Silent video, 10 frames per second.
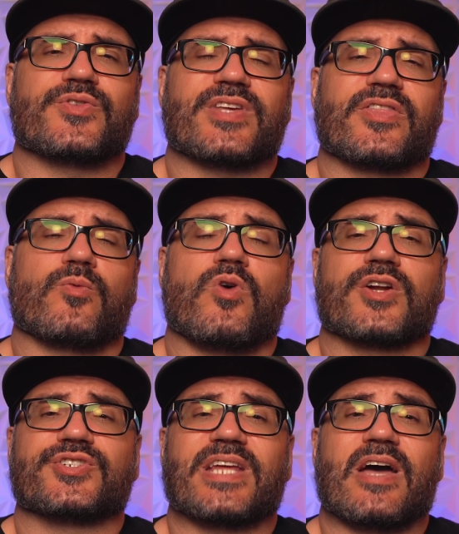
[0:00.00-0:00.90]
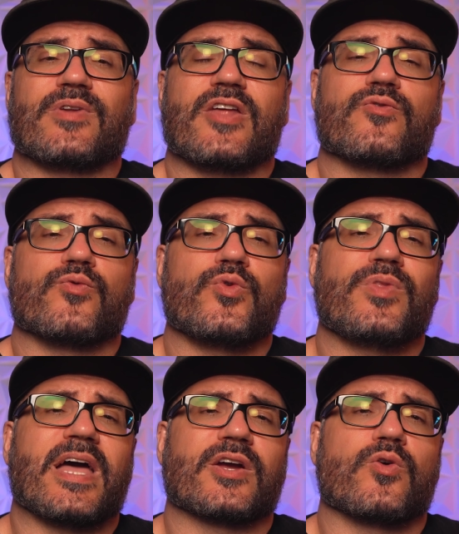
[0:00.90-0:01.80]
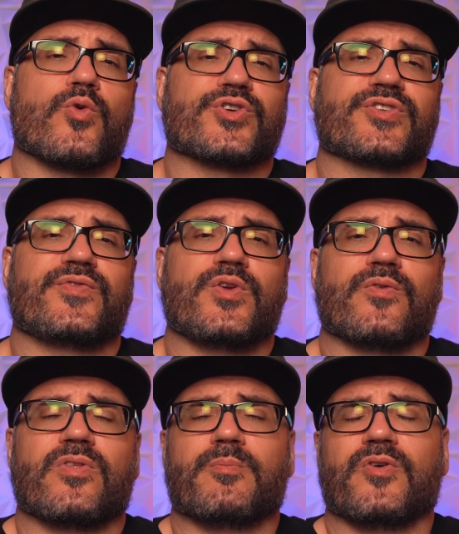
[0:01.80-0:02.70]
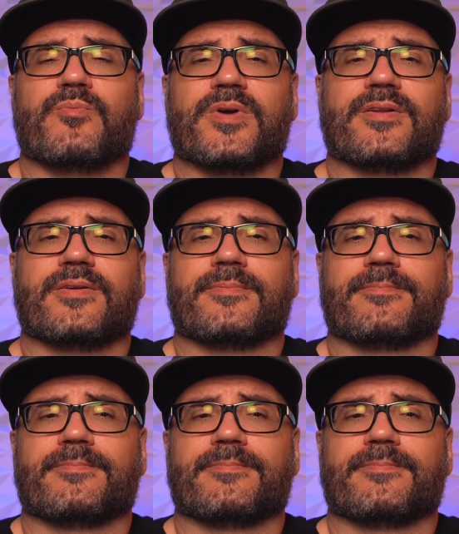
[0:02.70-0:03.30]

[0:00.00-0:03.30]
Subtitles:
you set the watch down and ruin that gorgeous view of the movement.